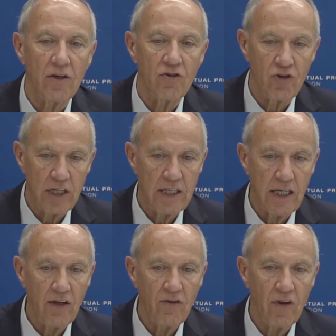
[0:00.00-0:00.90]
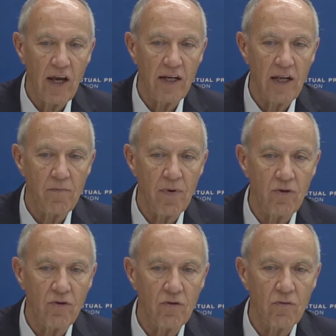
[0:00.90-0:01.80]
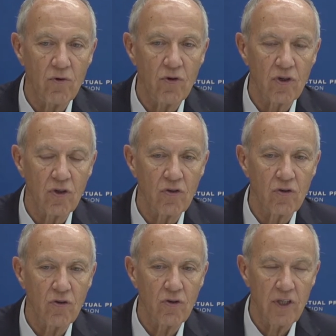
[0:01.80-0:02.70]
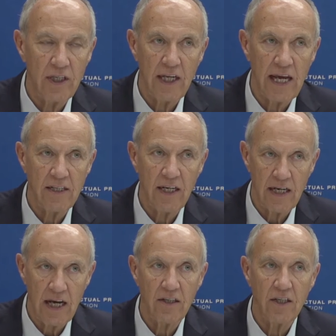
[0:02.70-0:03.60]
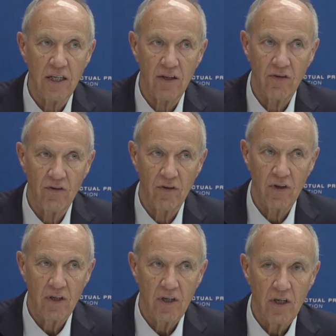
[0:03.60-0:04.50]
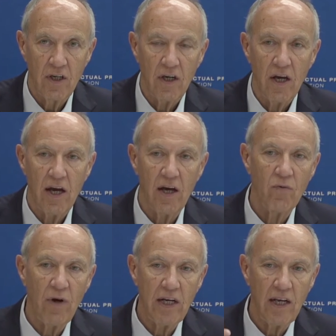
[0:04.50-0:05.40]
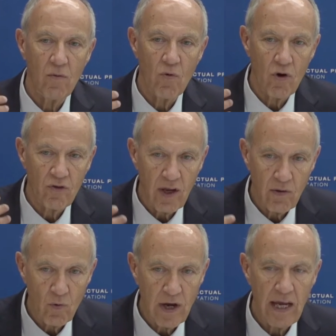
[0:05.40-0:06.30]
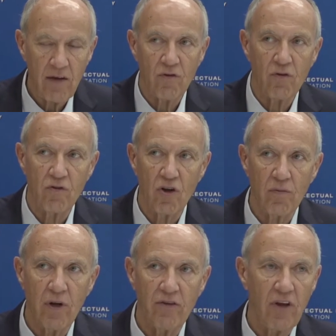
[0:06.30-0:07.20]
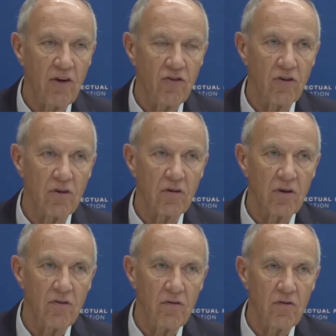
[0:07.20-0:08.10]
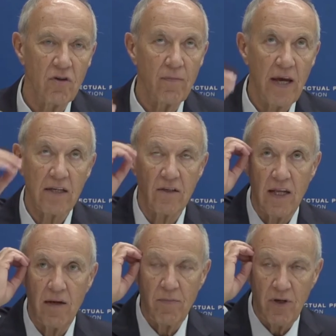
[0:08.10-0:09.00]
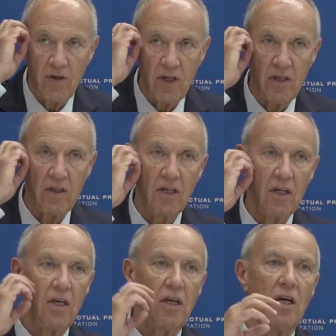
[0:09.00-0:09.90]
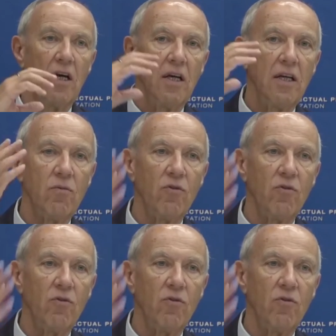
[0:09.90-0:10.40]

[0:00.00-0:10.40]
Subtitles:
treaties, and they both were concluded in the 1880s when there was a wave of globalization. Because if you go back to that period, it